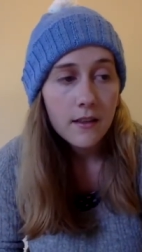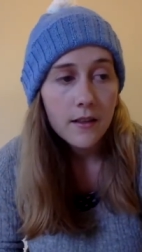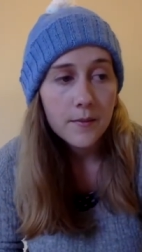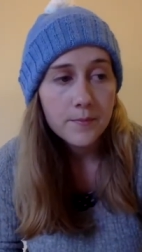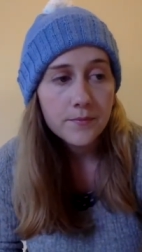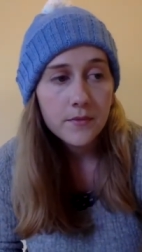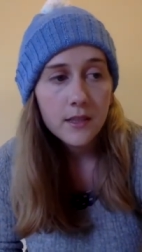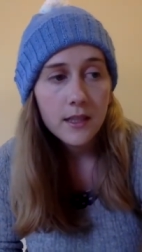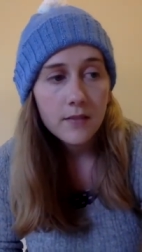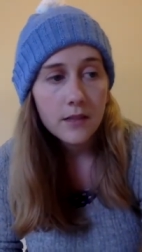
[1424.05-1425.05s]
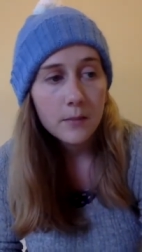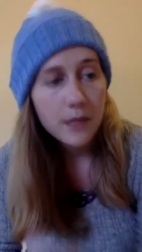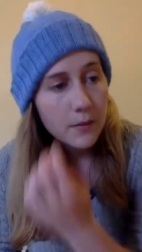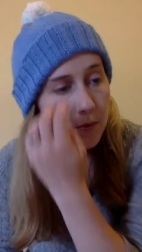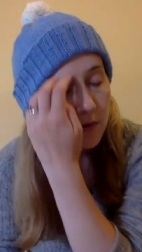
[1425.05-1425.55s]
Um, lovely
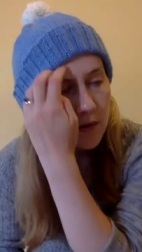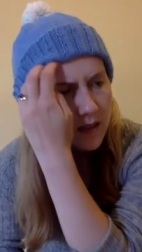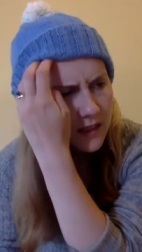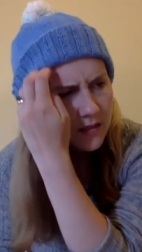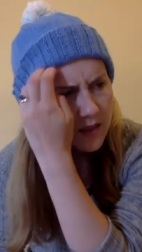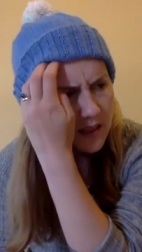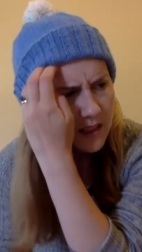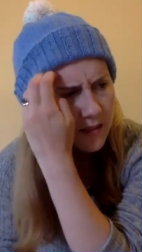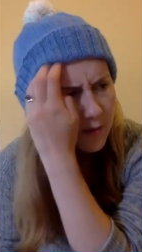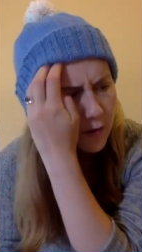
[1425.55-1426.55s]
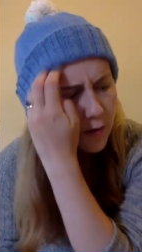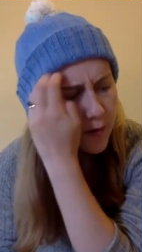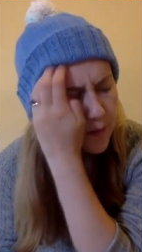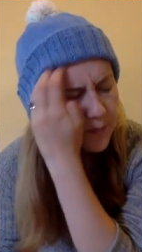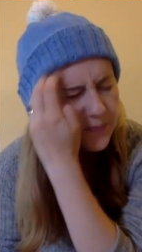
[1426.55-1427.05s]
people, interesting
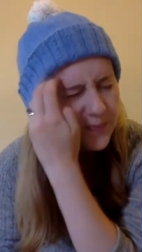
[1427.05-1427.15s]
food.